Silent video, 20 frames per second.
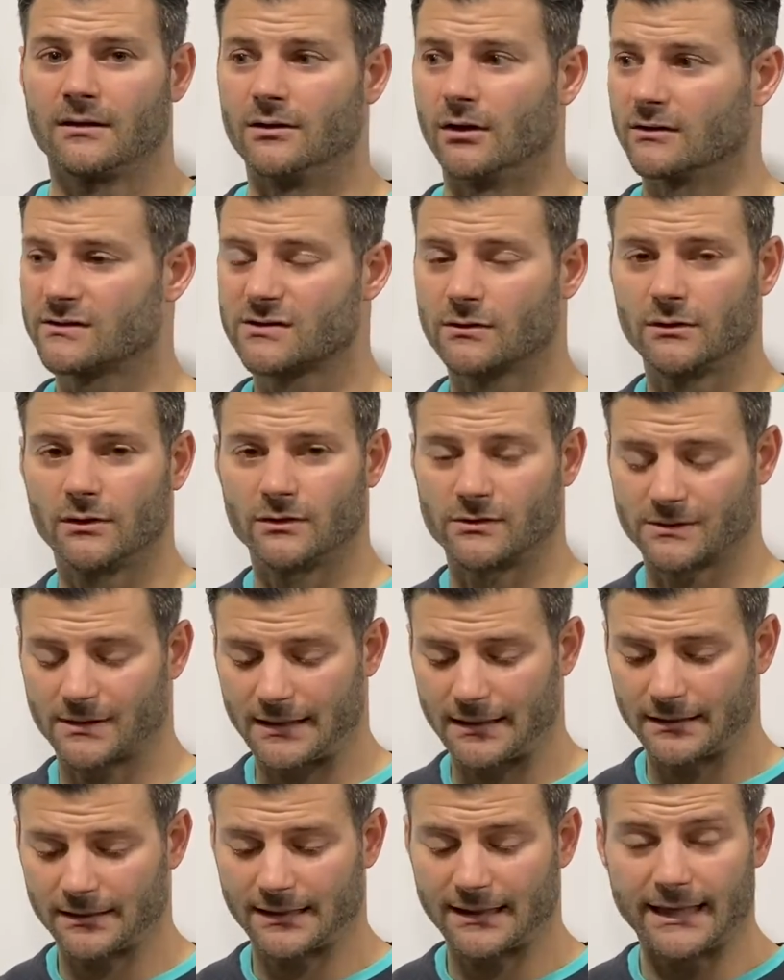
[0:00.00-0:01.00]
So those
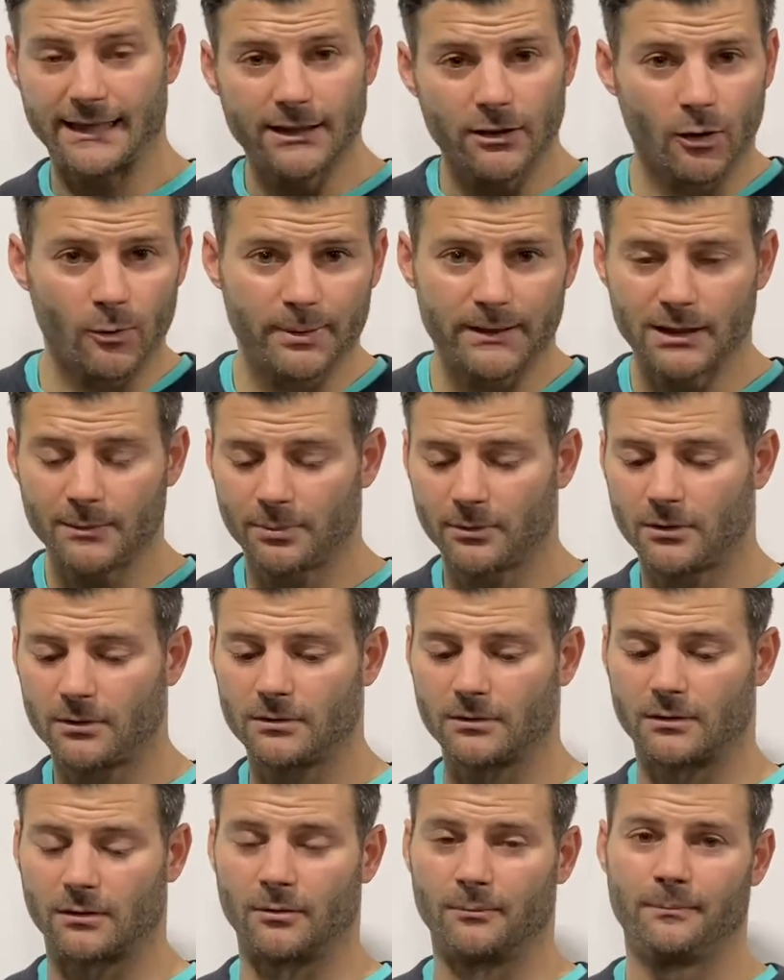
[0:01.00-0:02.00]
keto people
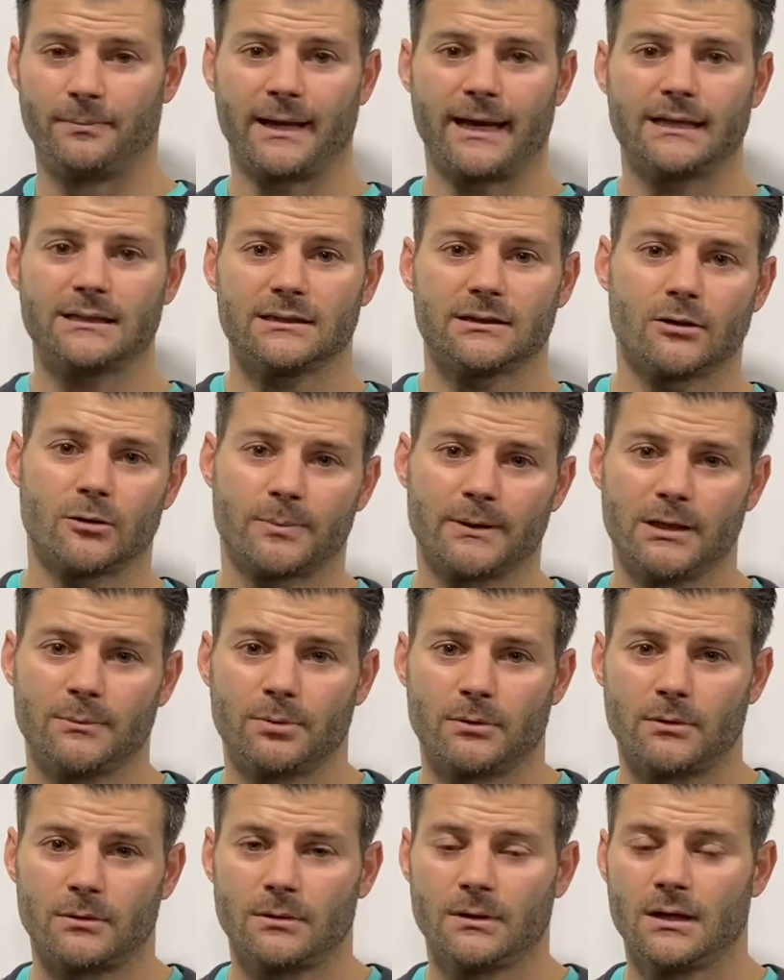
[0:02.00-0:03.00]
or paleo
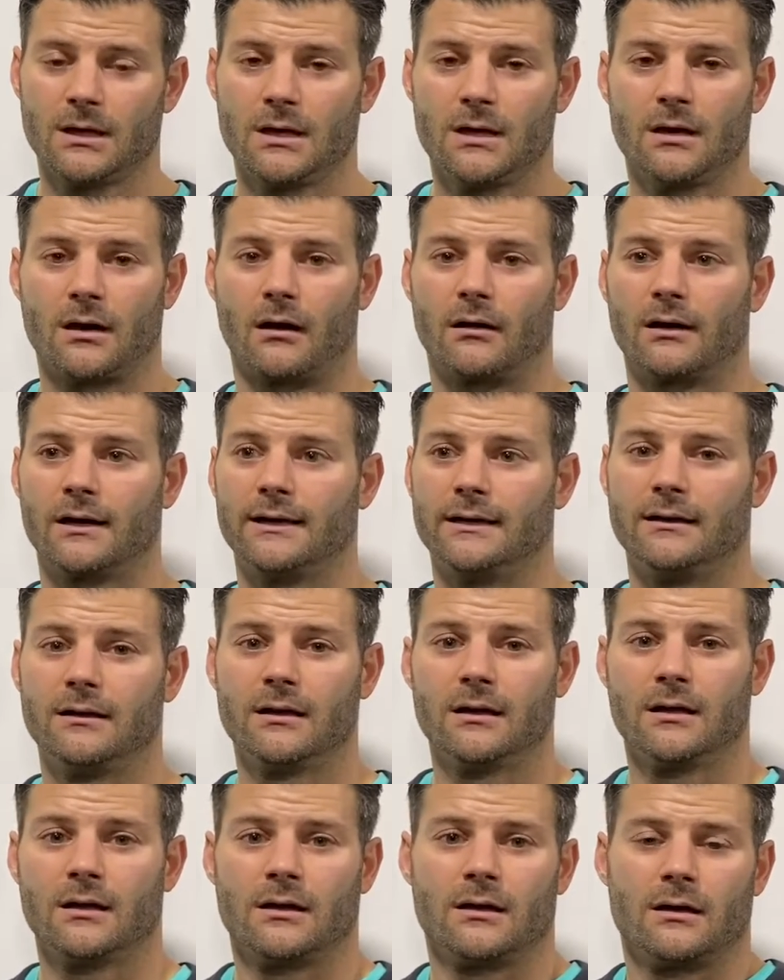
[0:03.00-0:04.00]
people, all right,
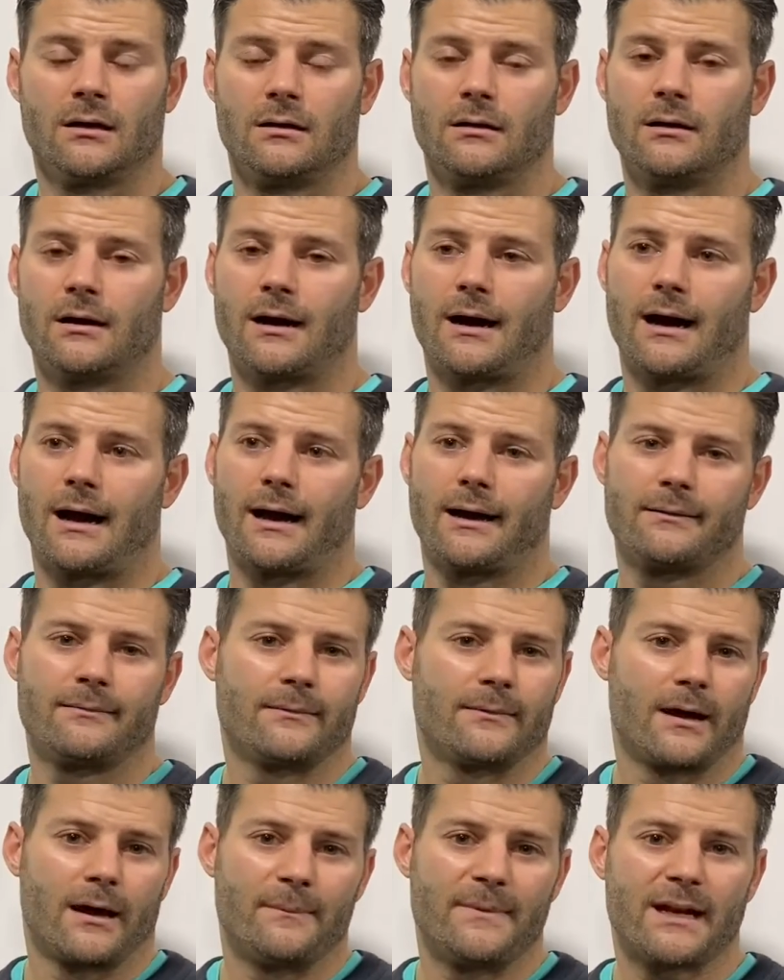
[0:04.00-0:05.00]

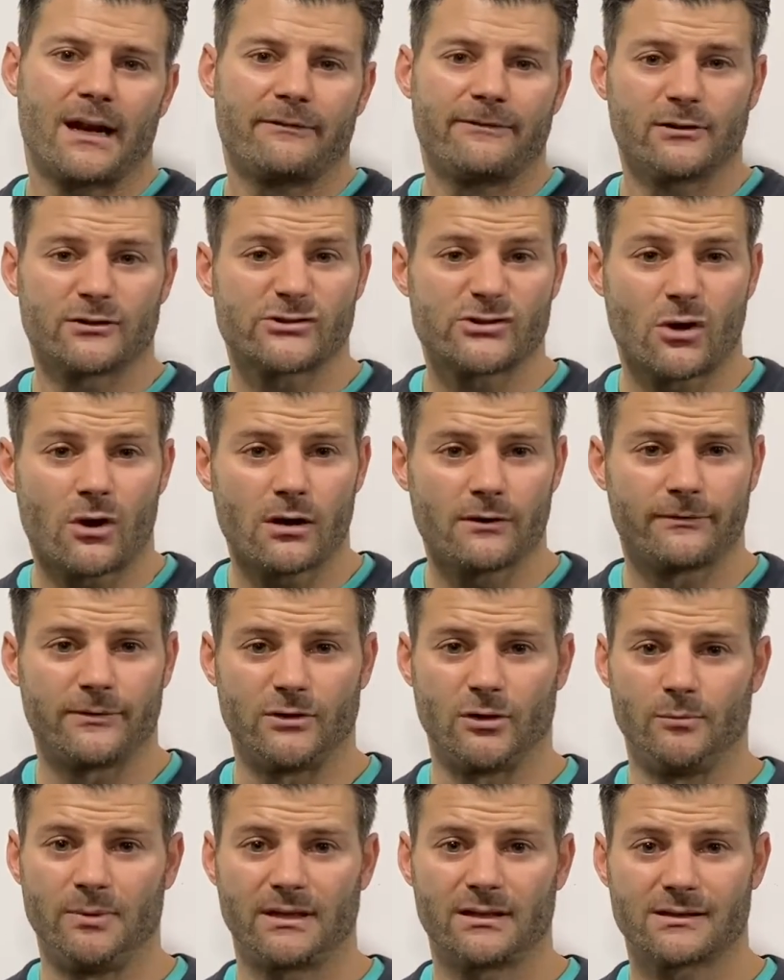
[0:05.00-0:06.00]
I mean, I feel sorry for
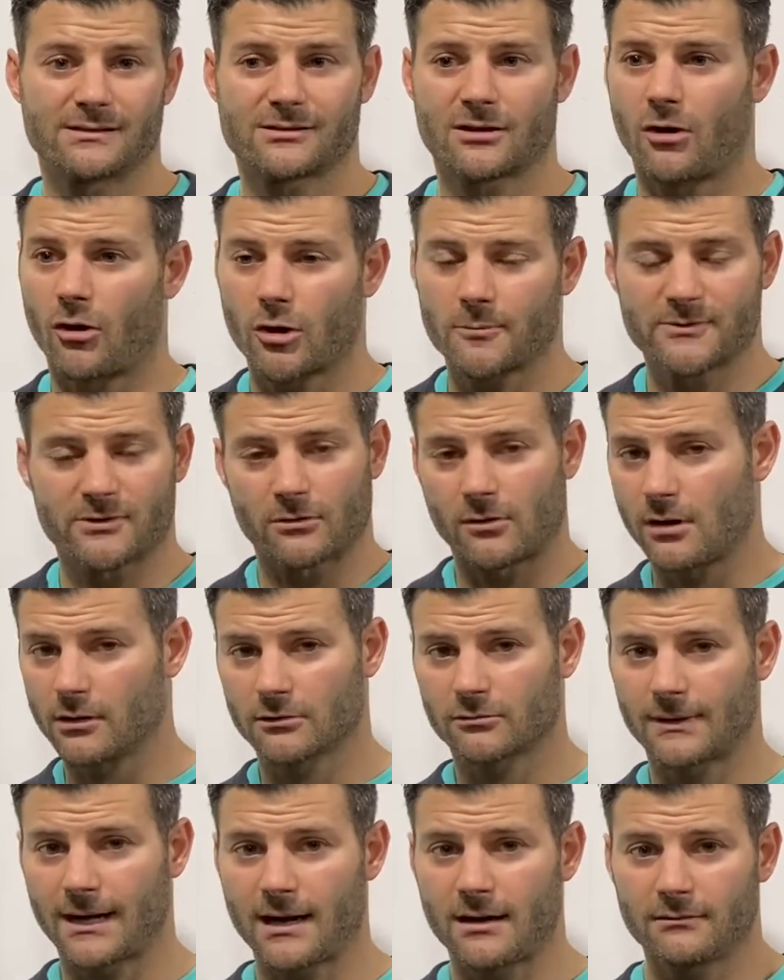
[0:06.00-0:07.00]
you because carbs are all
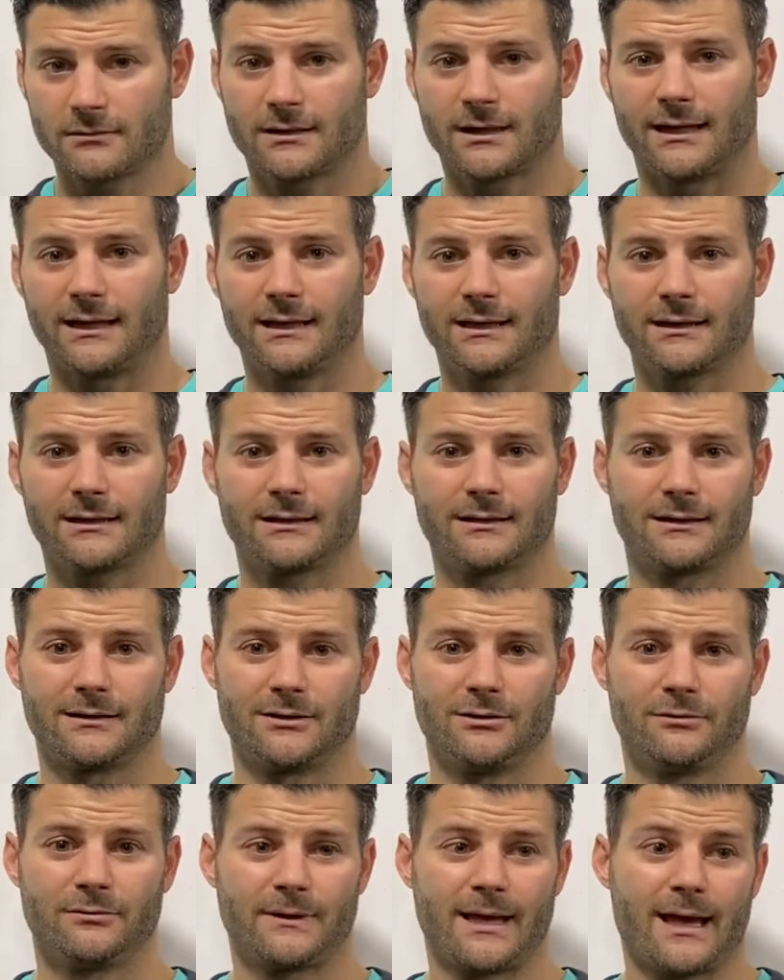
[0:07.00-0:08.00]
around and
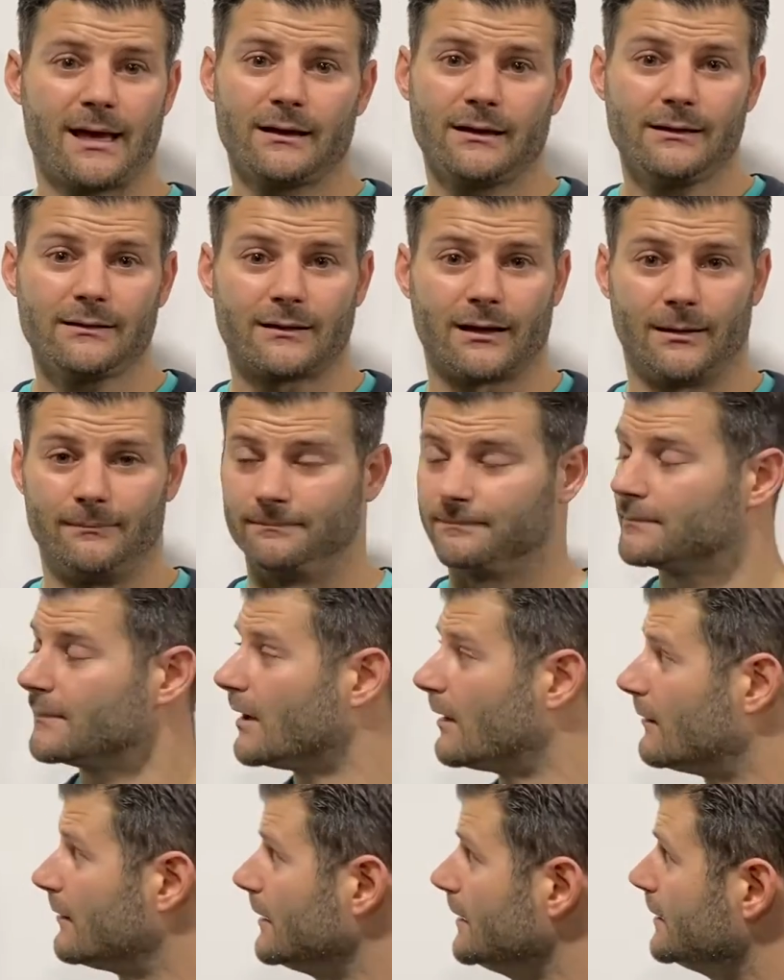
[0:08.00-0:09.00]
you can't eat them,
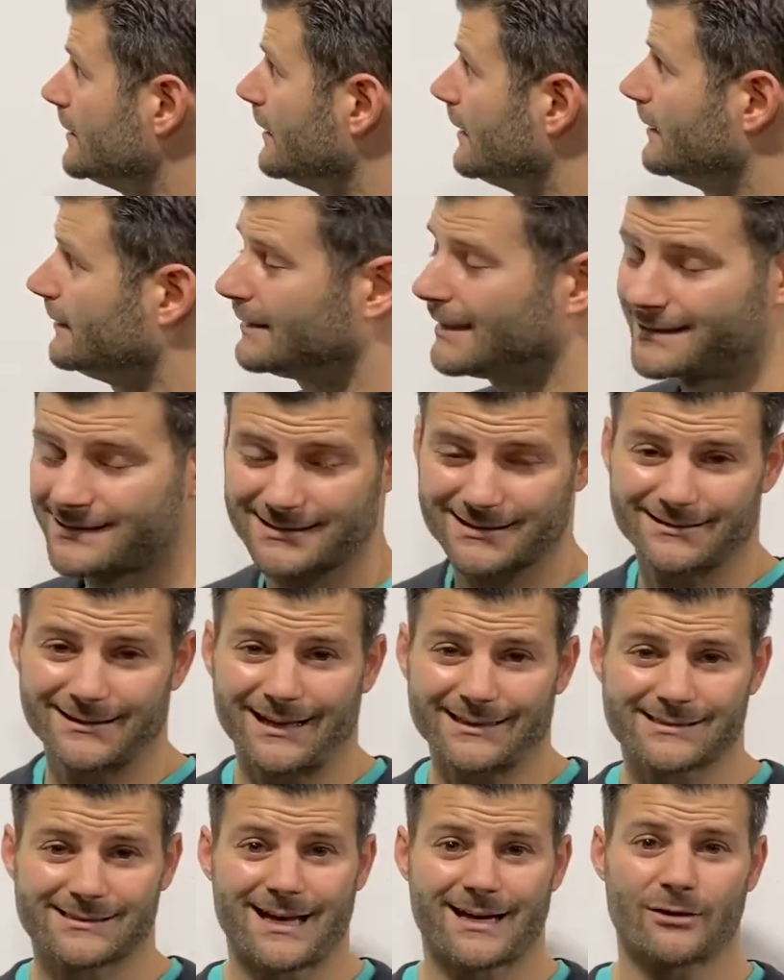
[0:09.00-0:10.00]
all right? And
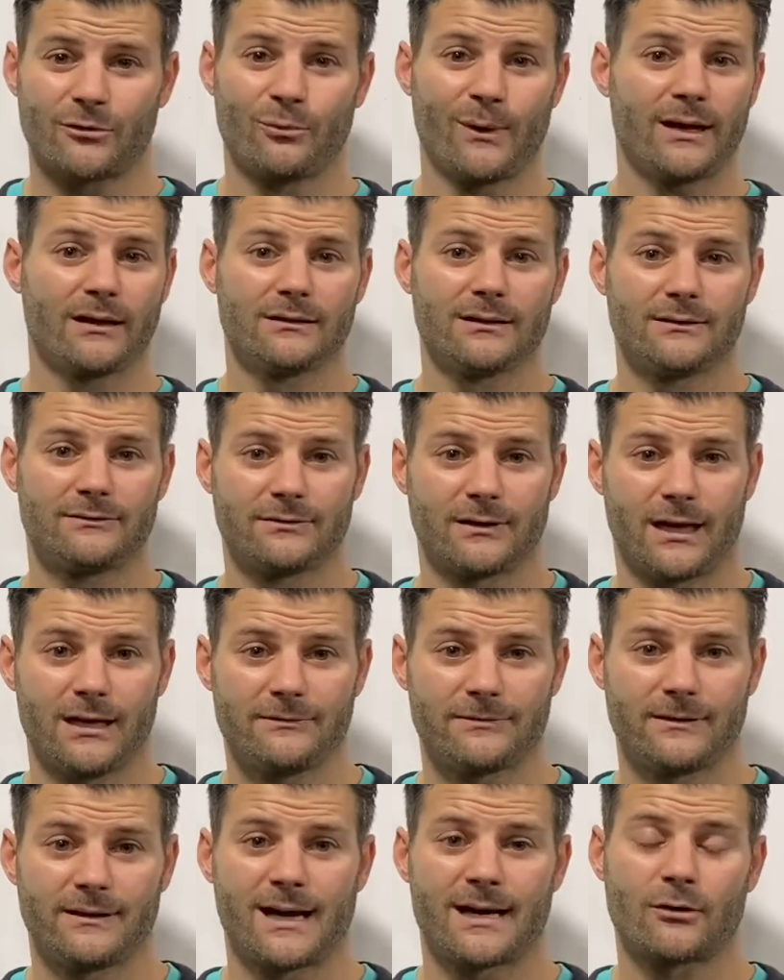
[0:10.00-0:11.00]
that's not a way to live life
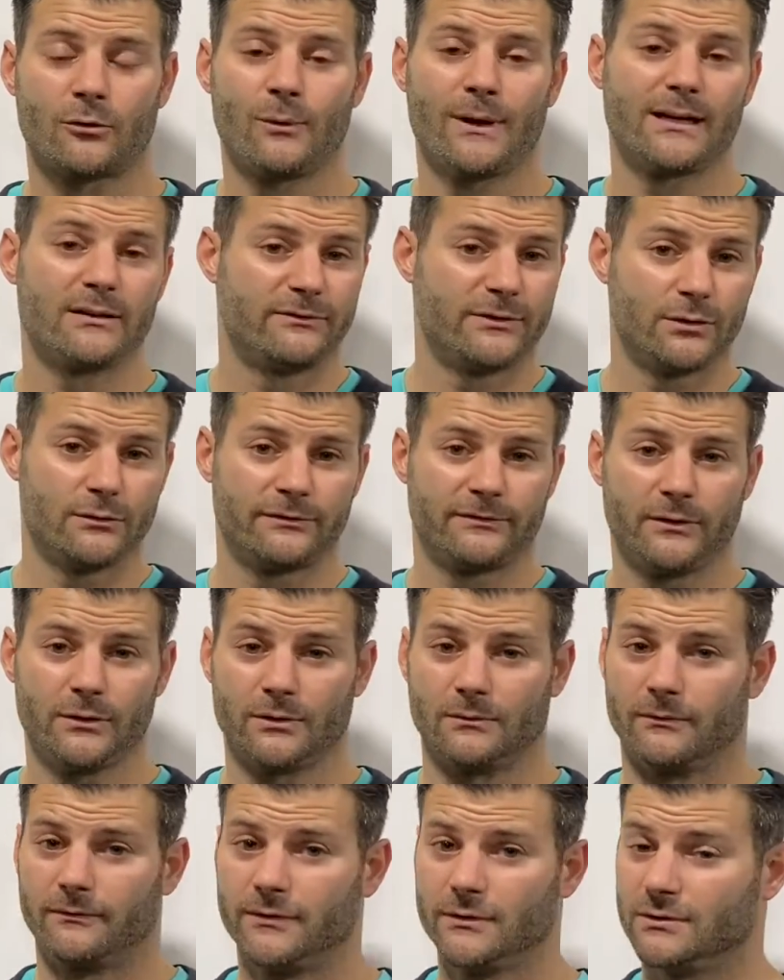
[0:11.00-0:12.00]
and not a way to view
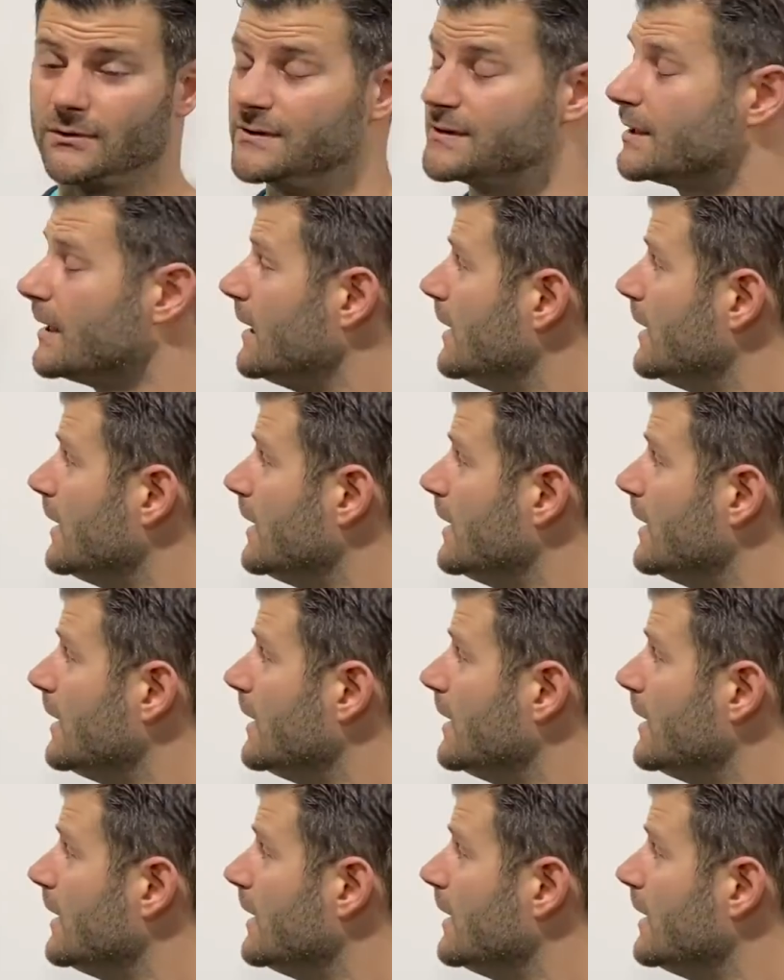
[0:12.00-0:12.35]
foods.